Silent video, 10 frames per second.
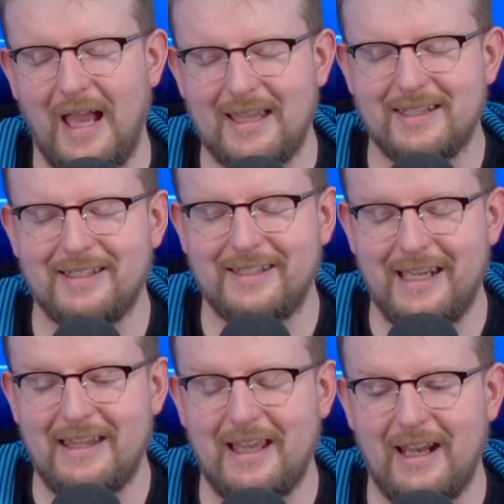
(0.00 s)
as I
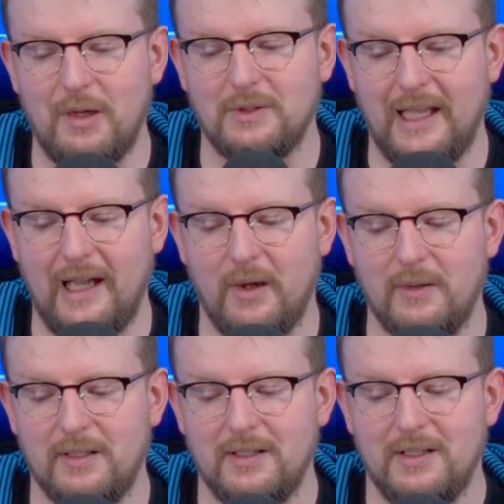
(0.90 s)
say that out
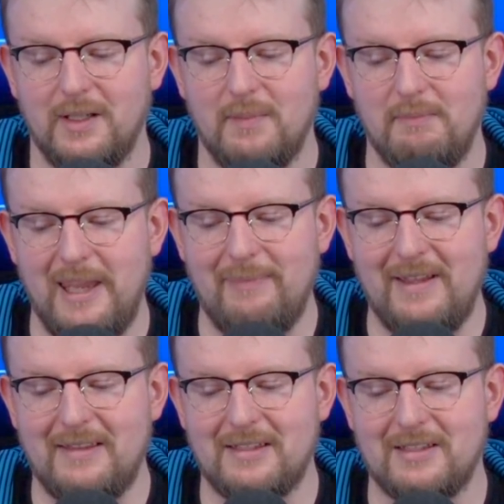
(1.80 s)
loud,
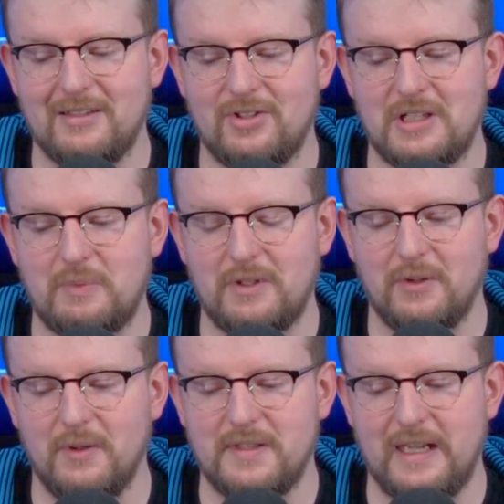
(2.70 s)
maybe this is just what the
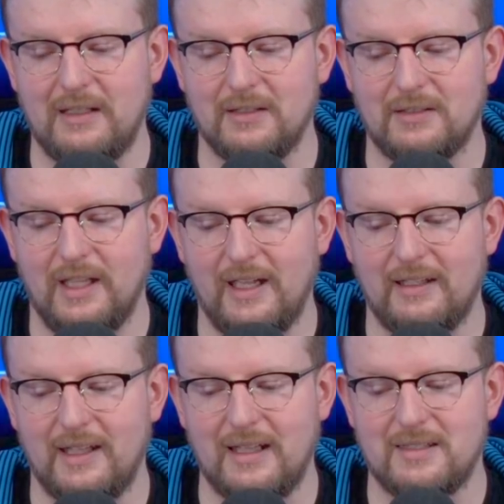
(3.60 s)
whole set looked like,
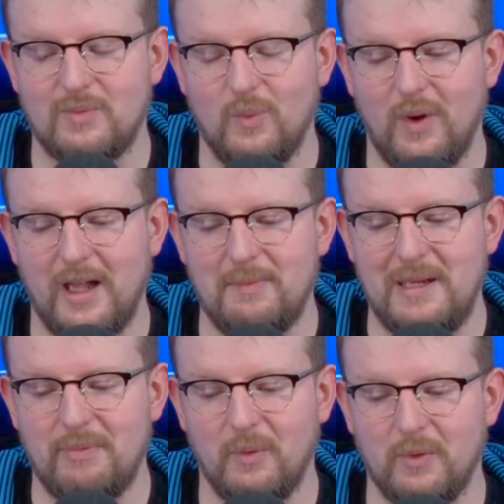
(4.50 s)
and that's why
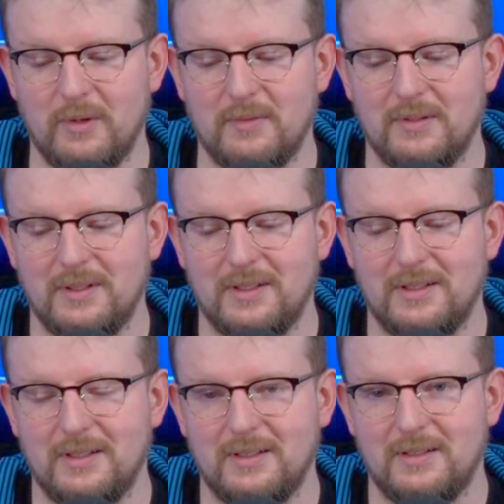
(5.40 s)
people were
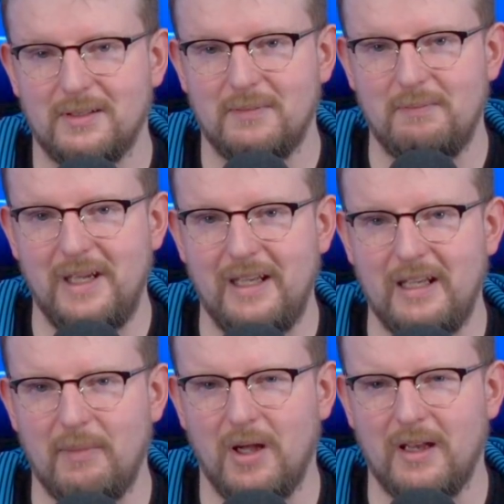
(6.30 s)

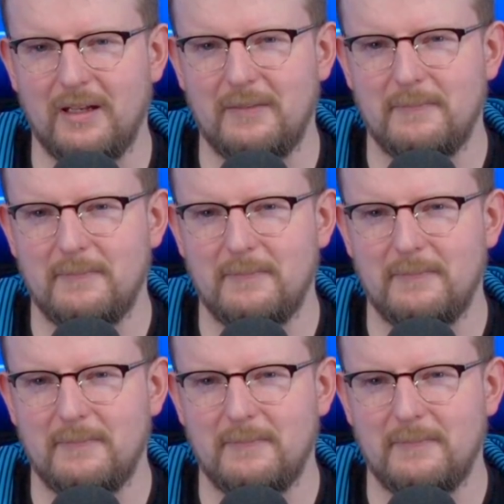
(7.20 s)
medium on it.